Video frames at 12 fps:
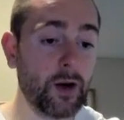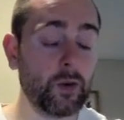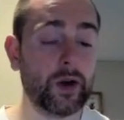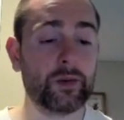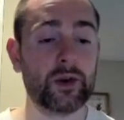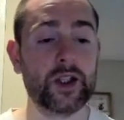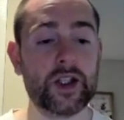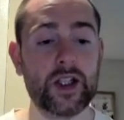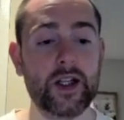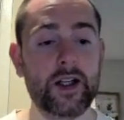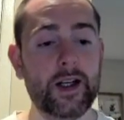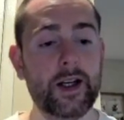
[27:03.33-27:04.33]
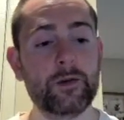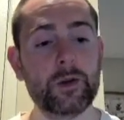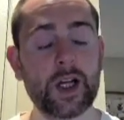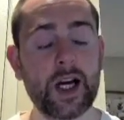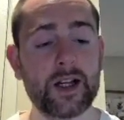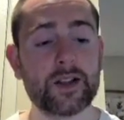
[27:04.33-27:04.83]
we appreciate it. If you
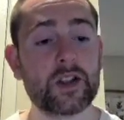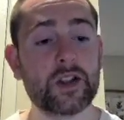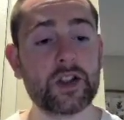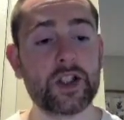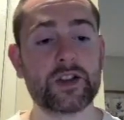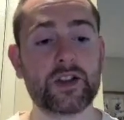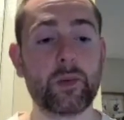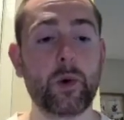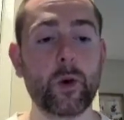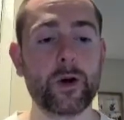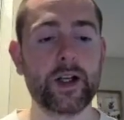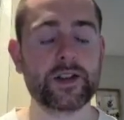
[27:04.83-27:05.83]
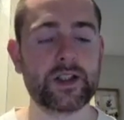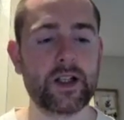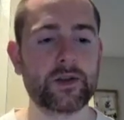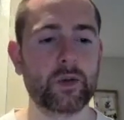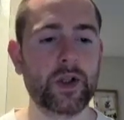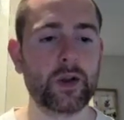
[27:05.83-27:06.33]
guys could just support us
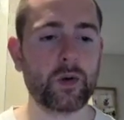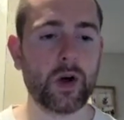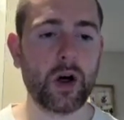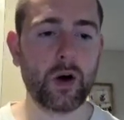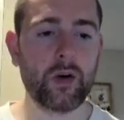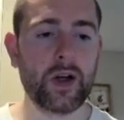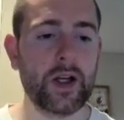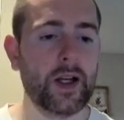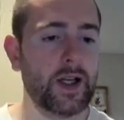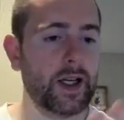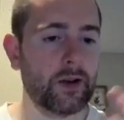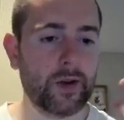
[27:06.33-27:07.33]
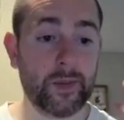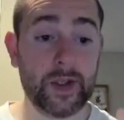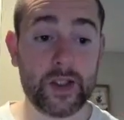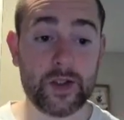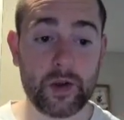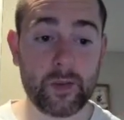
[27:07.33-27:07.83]
as we grow, it would
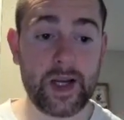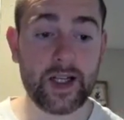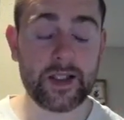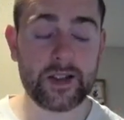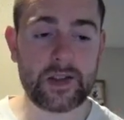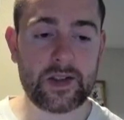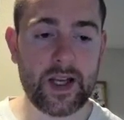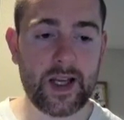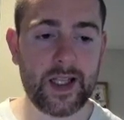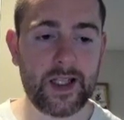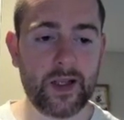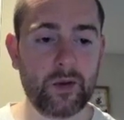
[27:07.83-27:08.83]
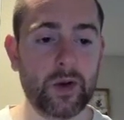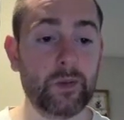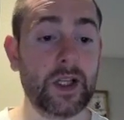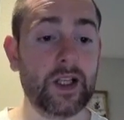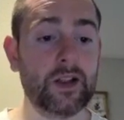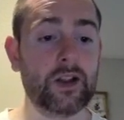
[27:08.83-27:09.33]
be tremendous, and it would
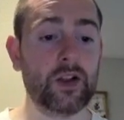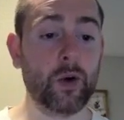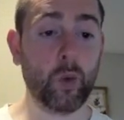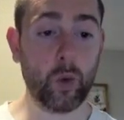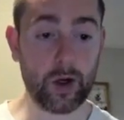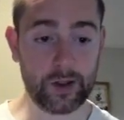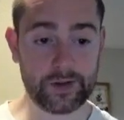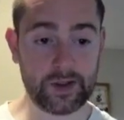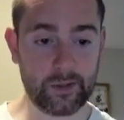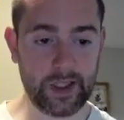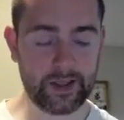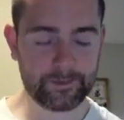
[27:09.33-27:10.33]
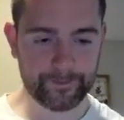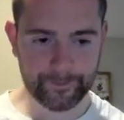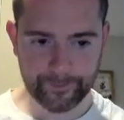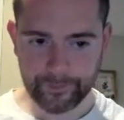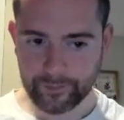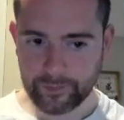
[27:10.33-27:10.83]
mean the world to me.
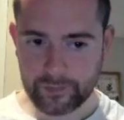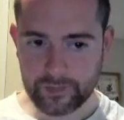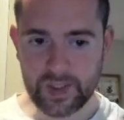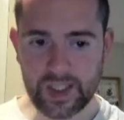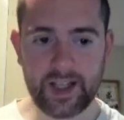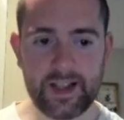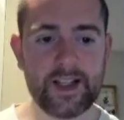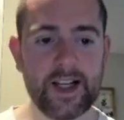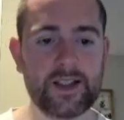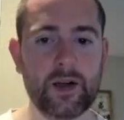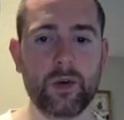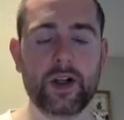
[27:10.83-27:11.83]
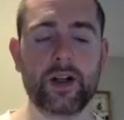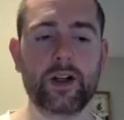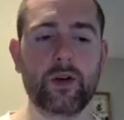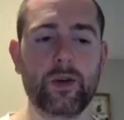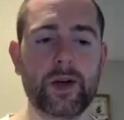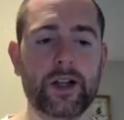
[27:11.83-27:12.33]
And that's how we're going to
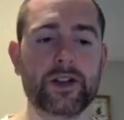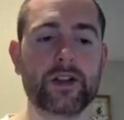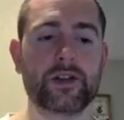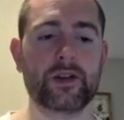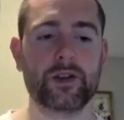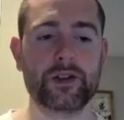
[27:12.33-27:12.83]
go about this. So